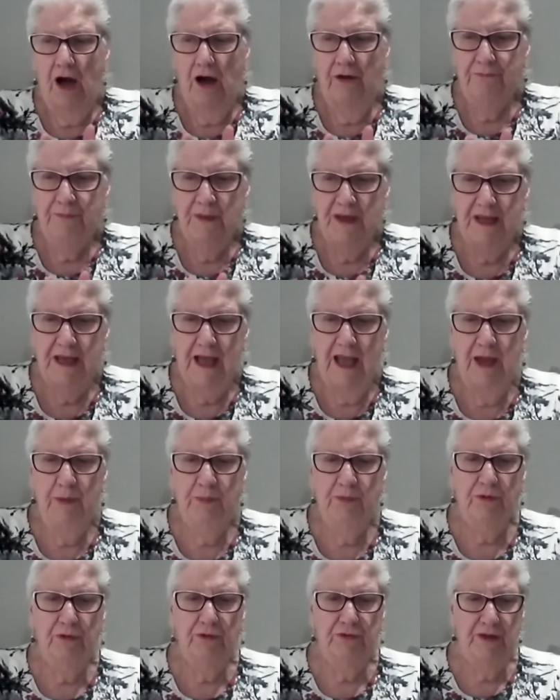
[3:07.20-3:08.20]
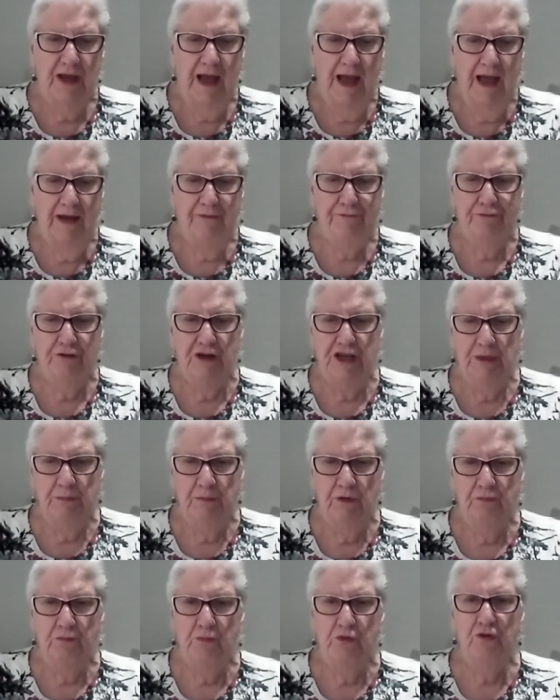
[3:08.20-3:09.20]
of being able to have
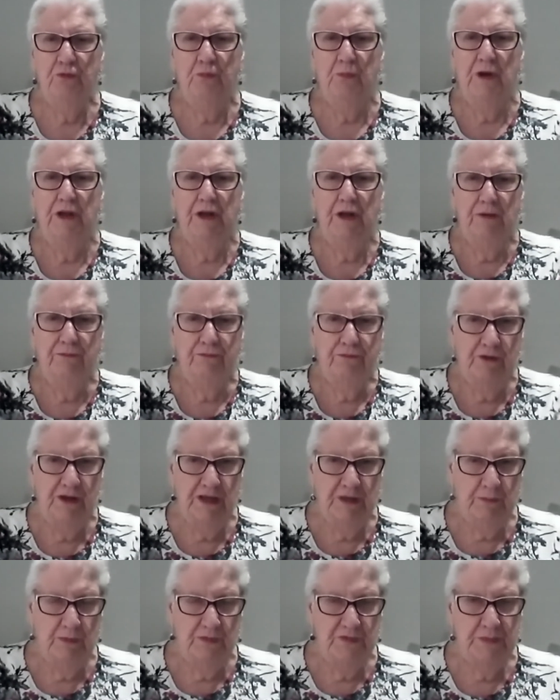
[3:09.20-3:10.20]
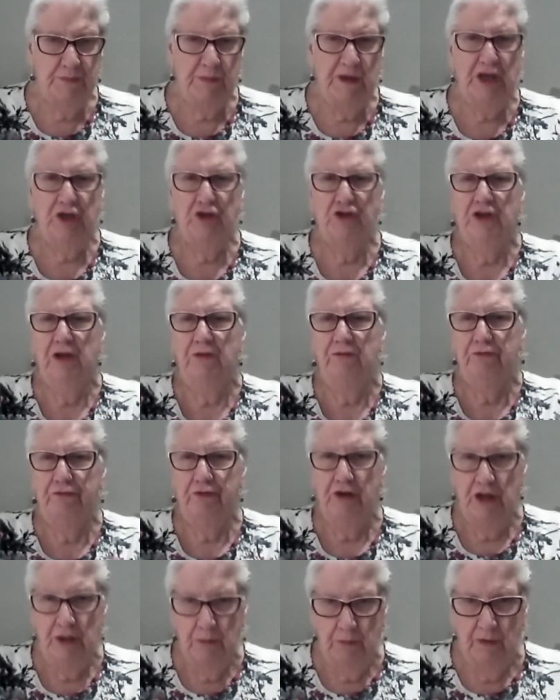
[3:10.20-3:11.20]
freedom of movement and freedom of speech and
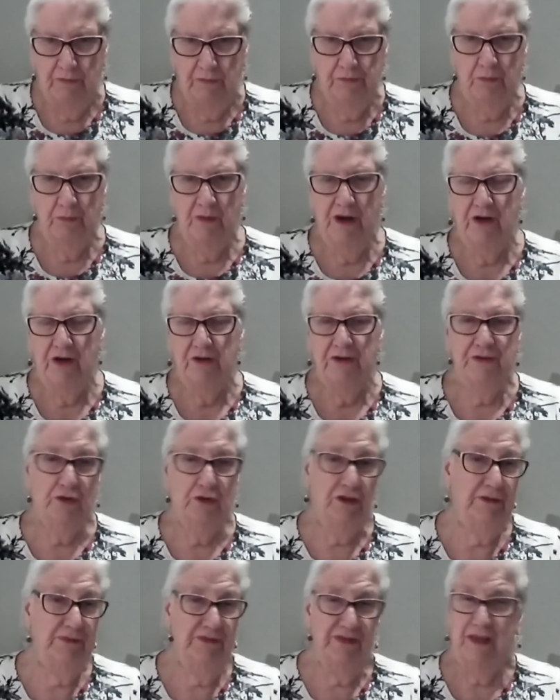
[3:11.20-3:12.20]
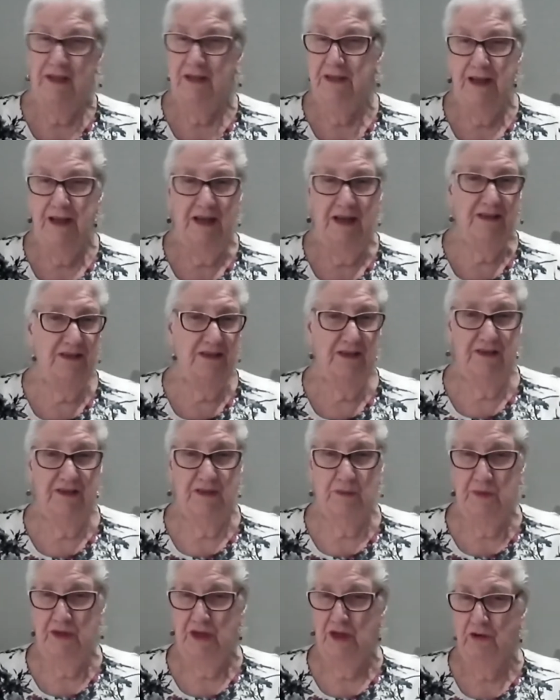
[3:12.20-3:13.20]
freedom of awareness. All of a sudden, that is
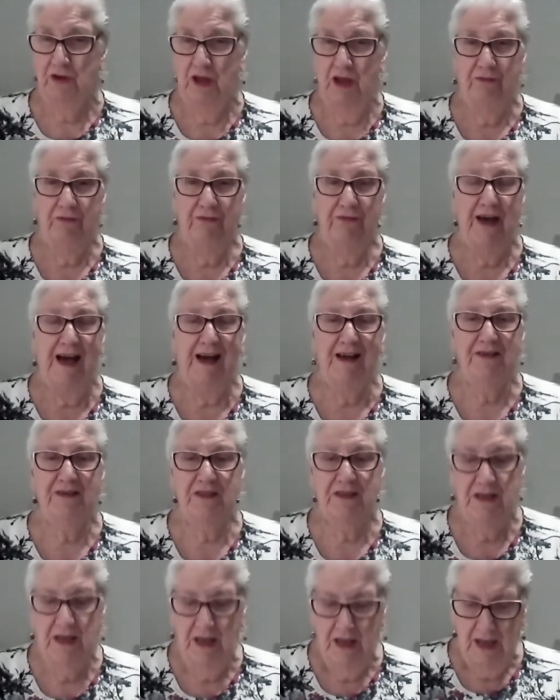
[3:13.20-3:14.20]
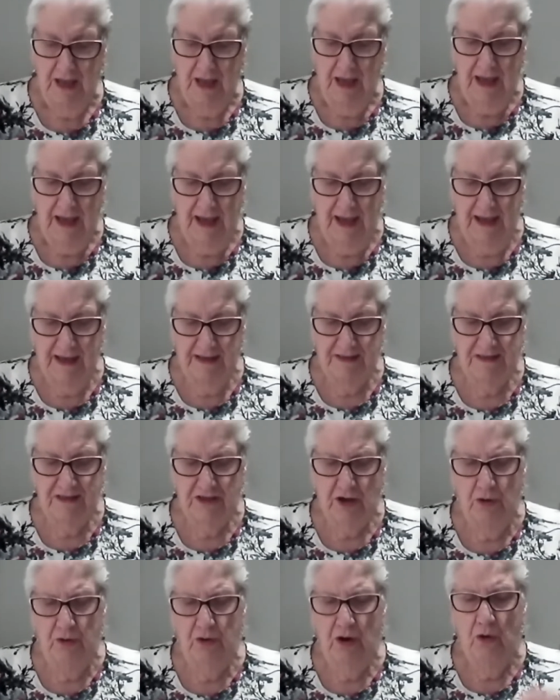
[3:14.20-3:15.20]
disappearing fast. And
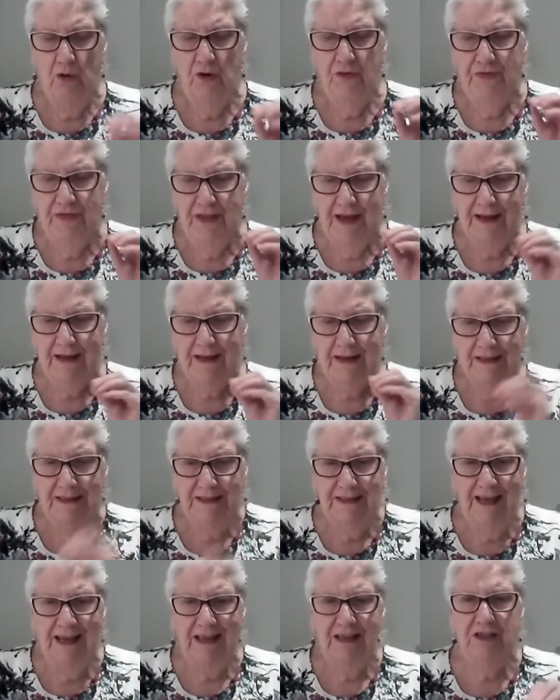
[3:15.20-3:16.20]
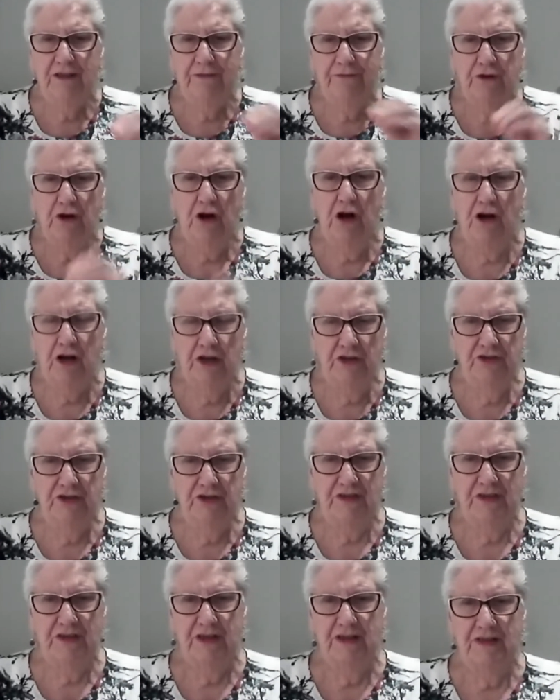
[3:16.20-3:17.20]
so the collective
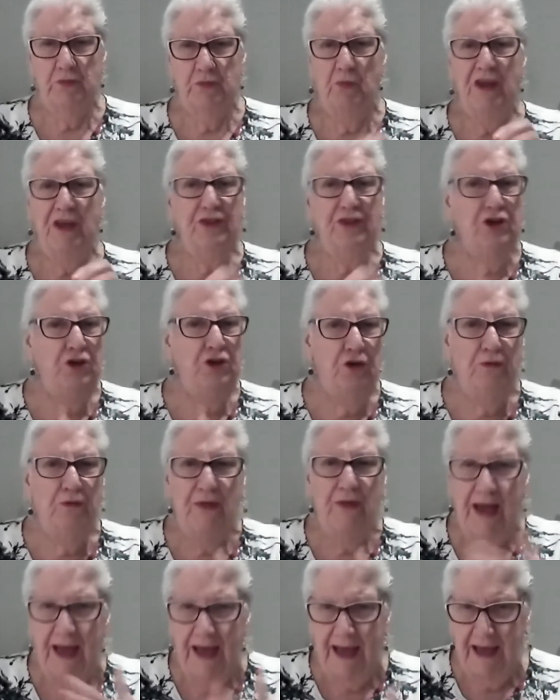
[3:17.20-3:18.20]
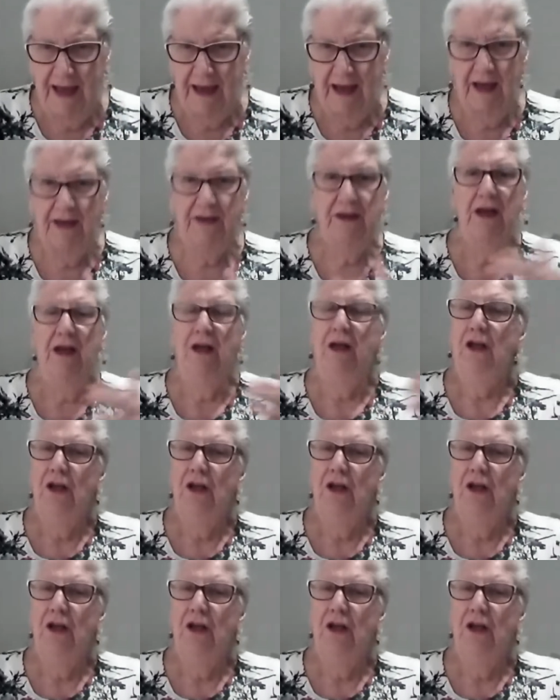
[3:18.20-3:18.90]
consciousness, whether you've had